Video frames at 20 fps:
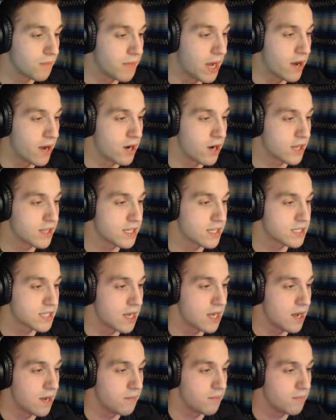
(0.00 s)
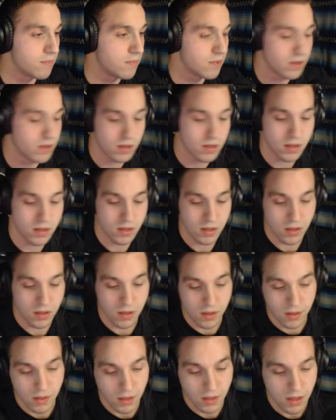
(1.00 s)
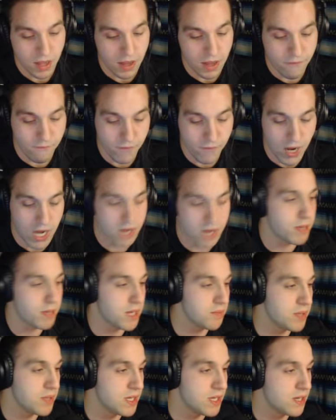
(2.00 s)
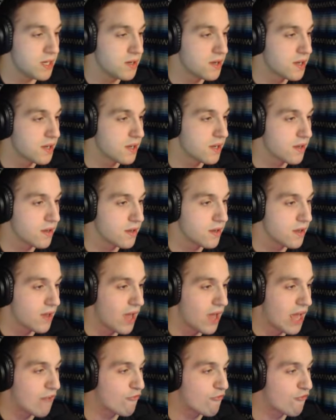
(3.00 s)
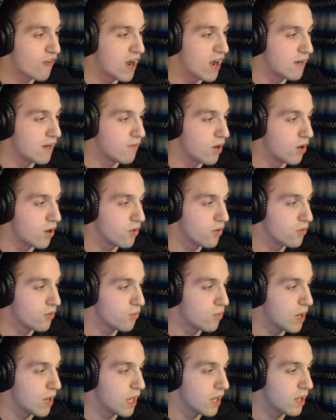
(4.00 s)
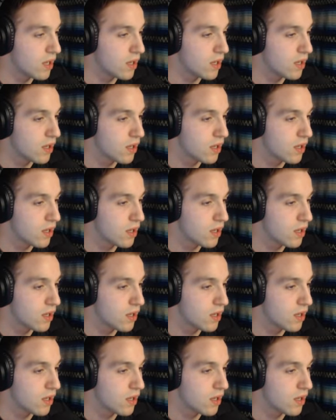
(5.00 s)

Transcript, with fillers: I'm not on it this time. F5, baby. F5 all the way.